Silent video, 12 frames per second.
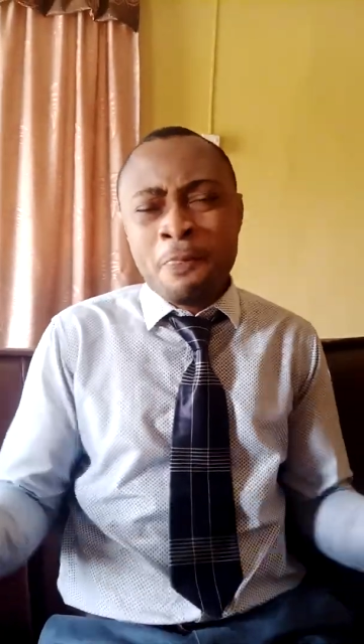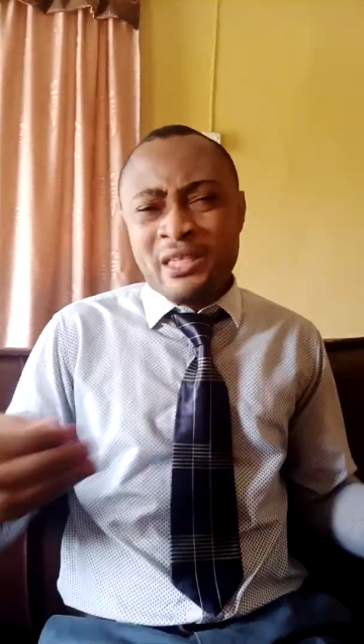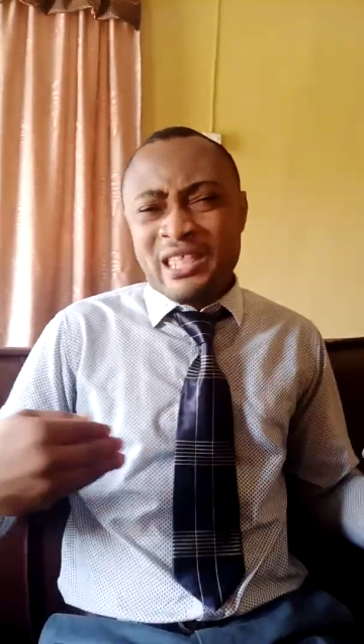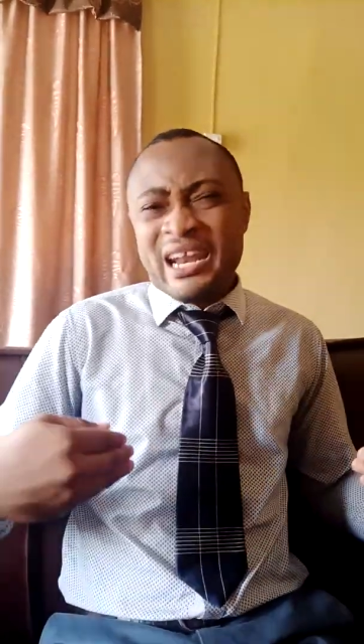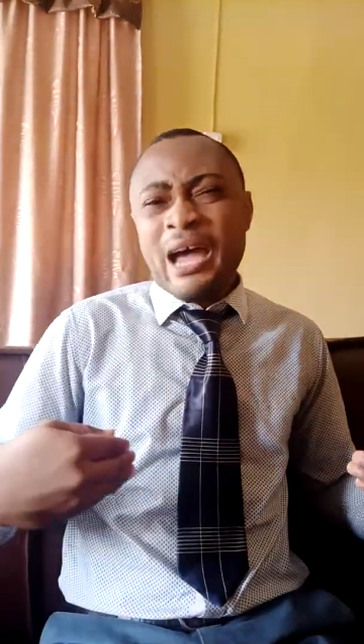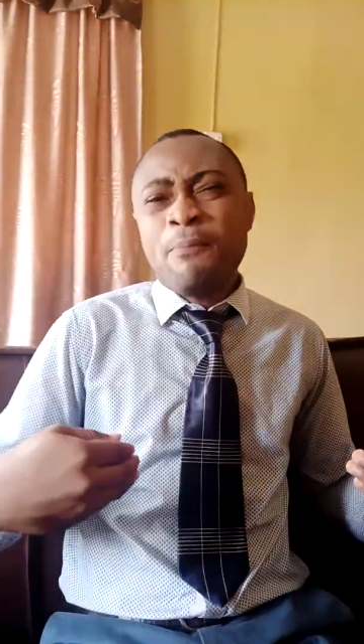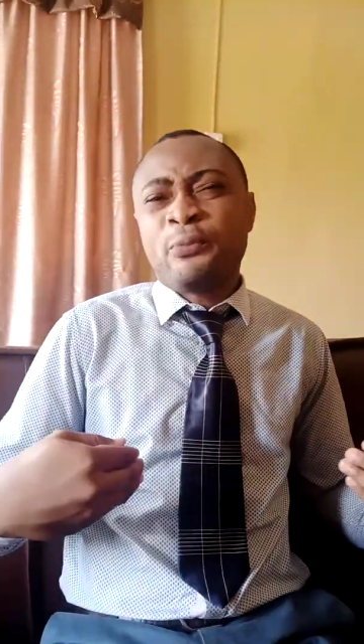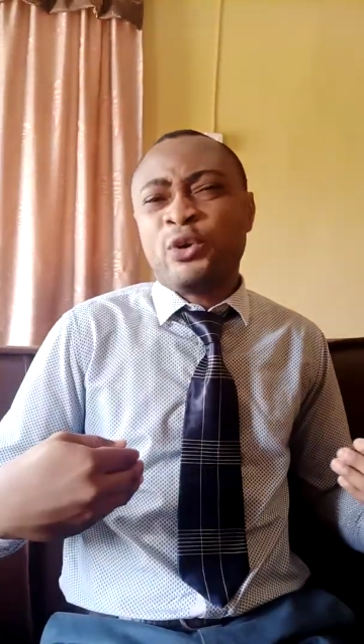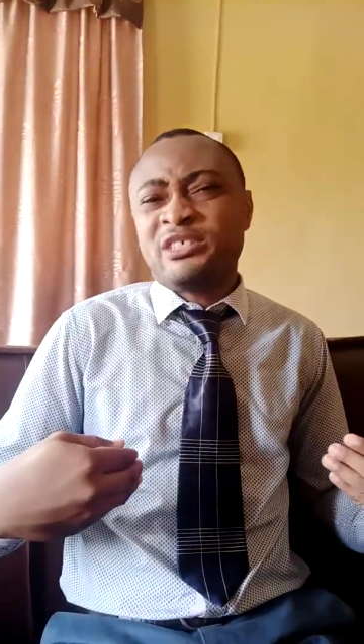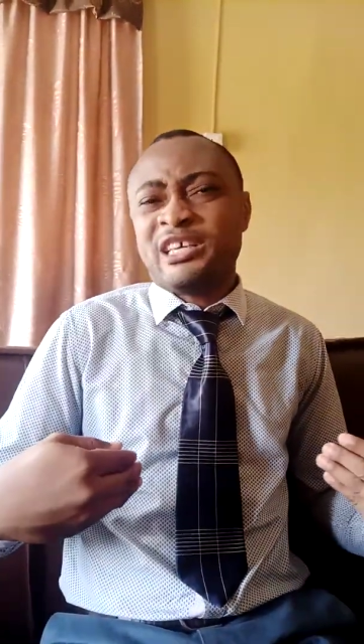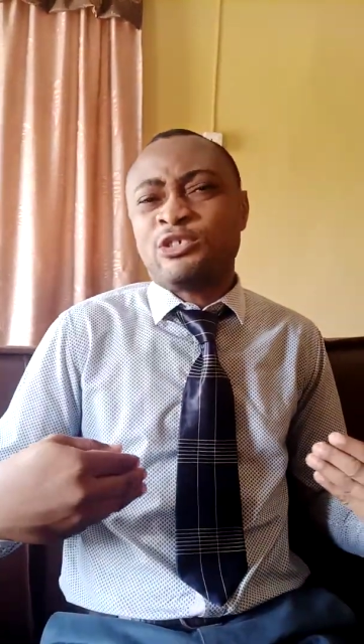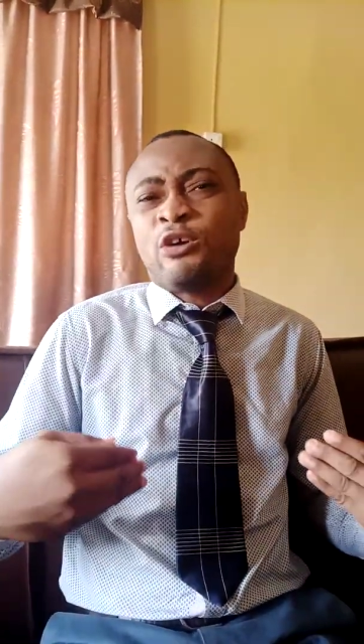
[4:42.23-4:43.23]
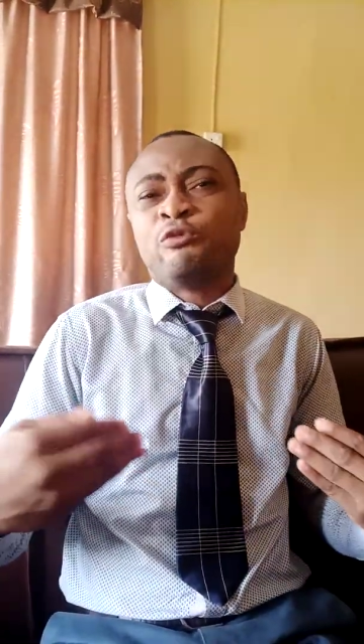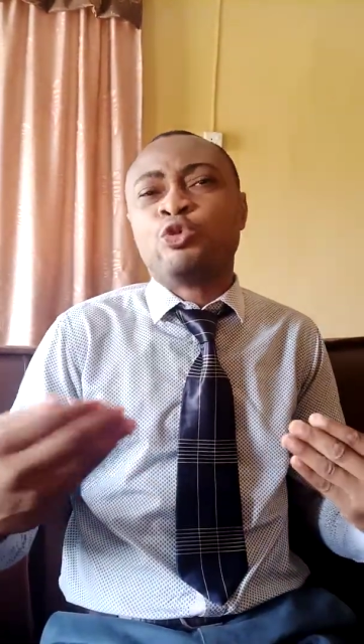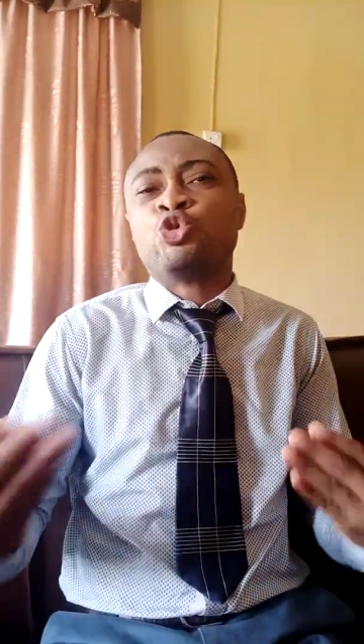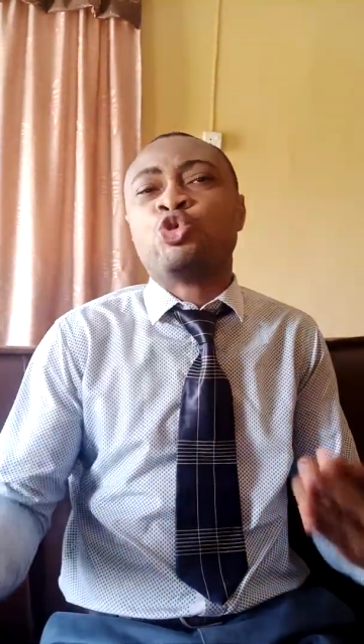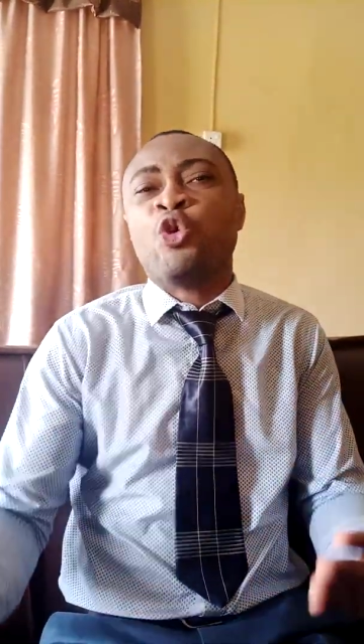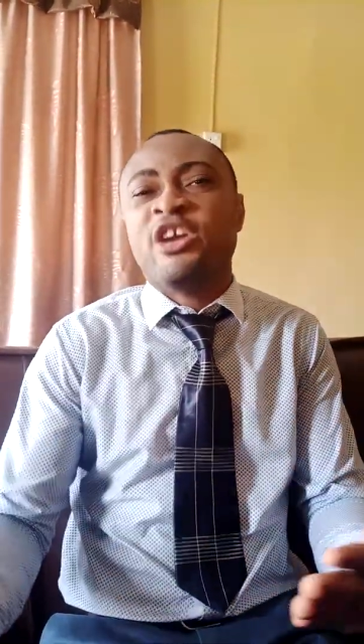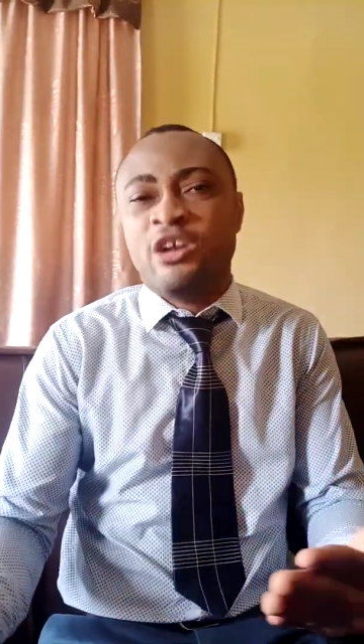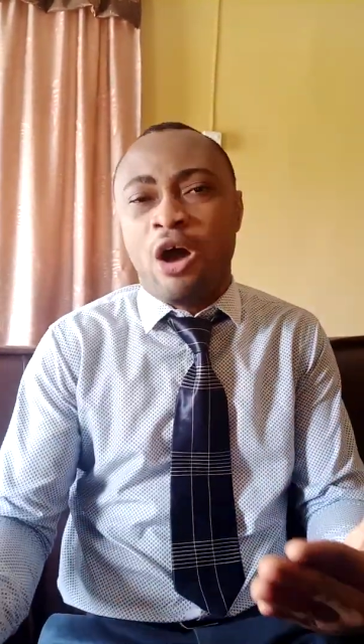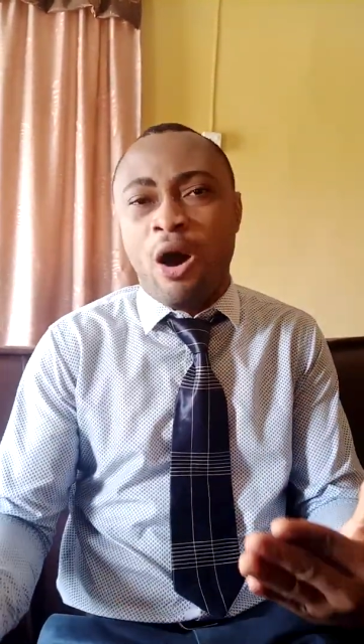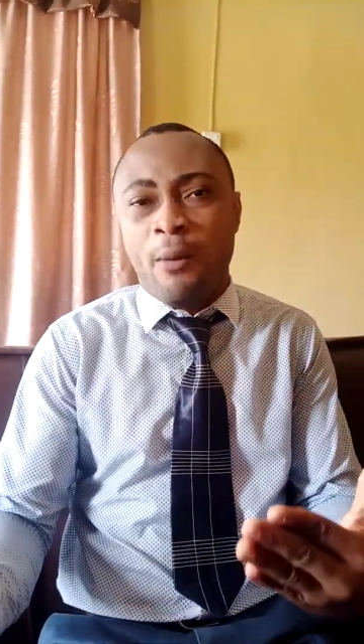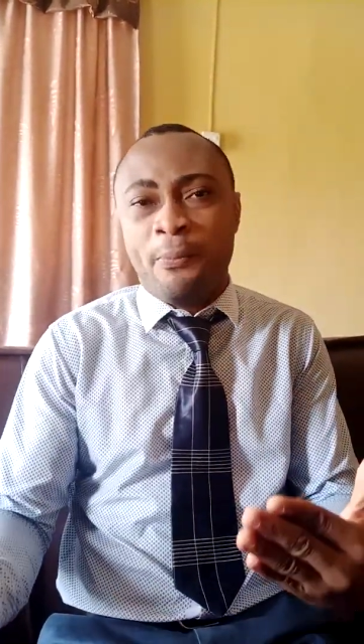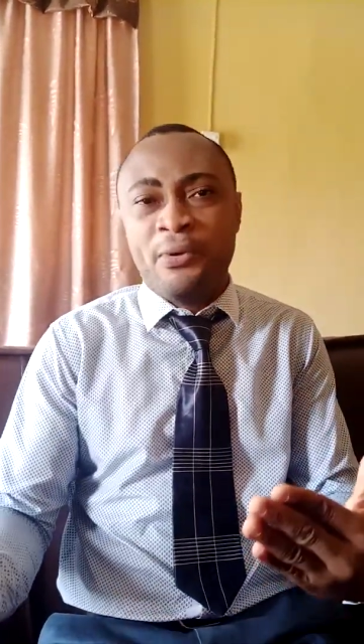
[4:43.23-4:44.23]
Now, that process of throwing
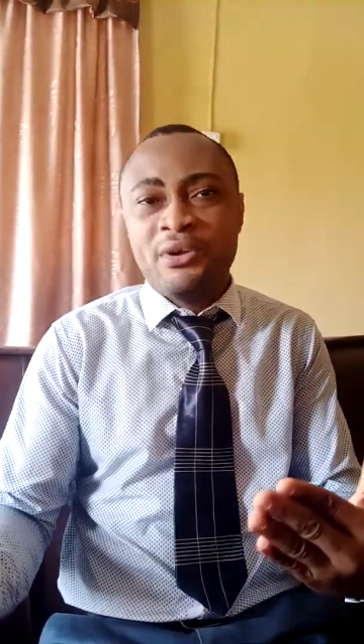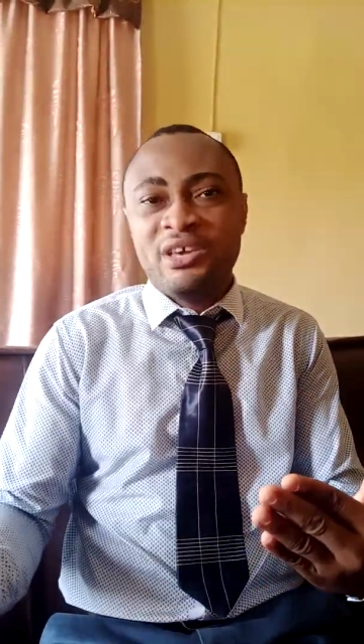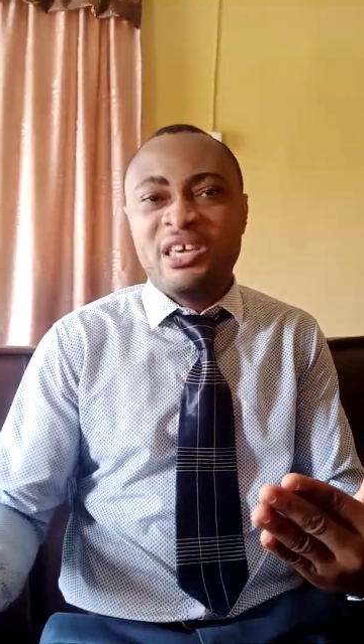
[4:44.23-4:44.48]
up